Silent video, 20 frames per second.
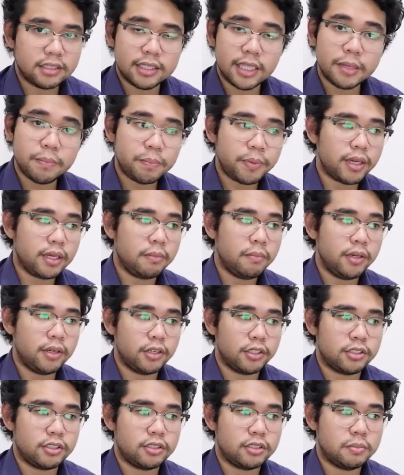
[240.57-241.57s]
sleepy
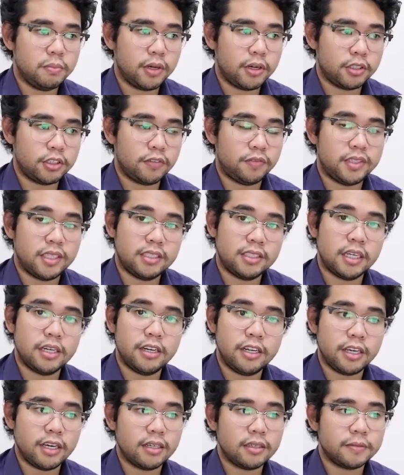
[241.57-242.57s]
because of the
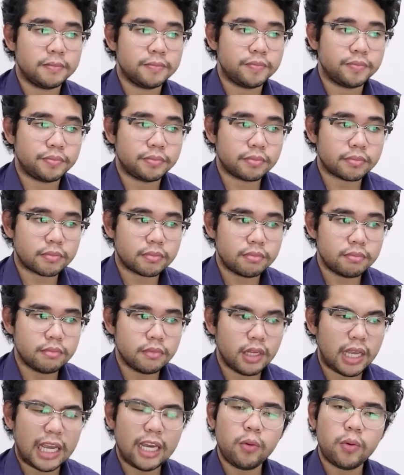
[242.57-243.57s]
studying,
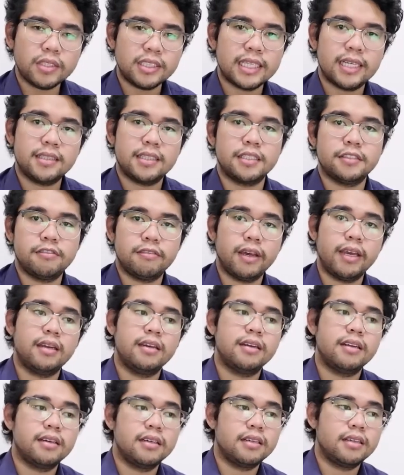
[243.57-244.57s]
I was satisfied.
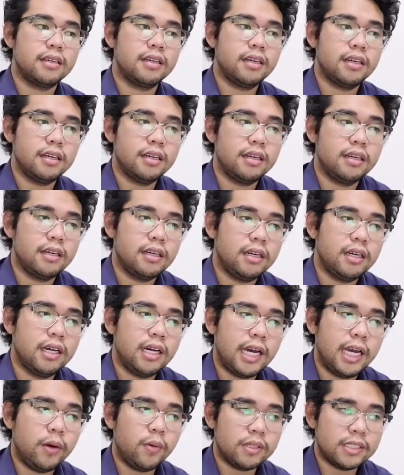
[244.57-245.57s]

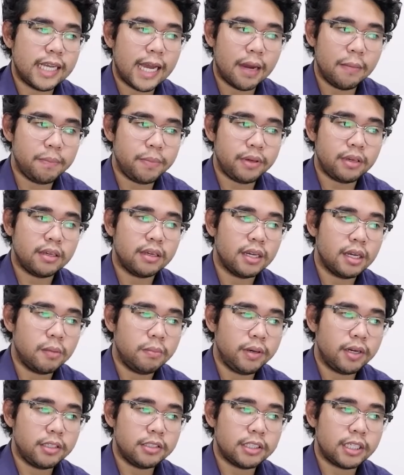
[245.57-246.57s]
I was happy
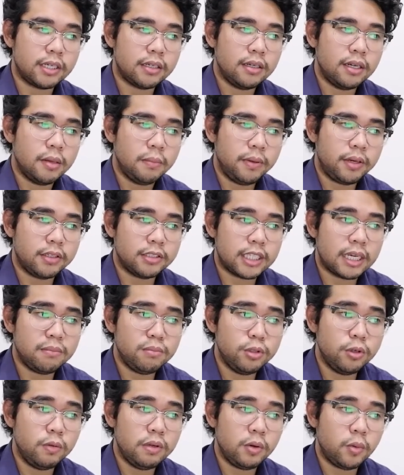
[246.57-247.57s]
because
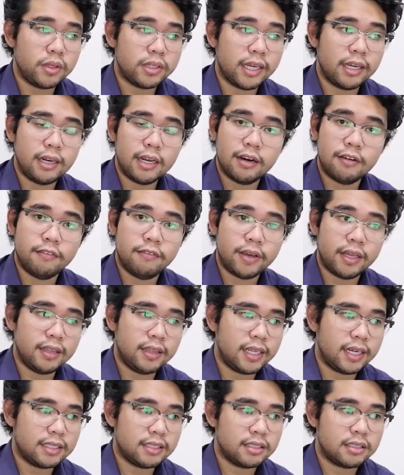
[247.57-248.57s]
I'm doing what I love,
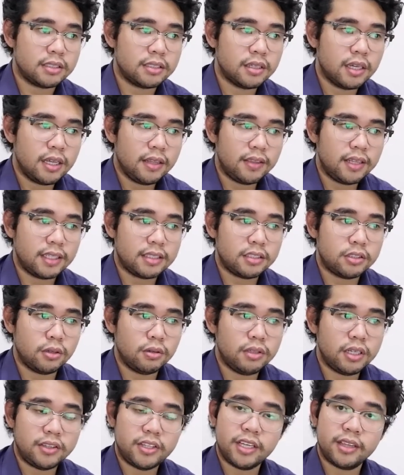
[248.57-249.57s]
and that's the
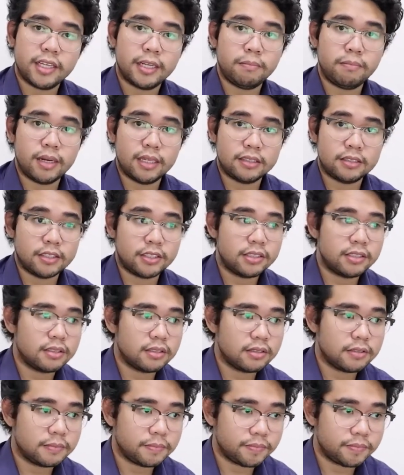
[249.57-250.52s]
only thing that matters.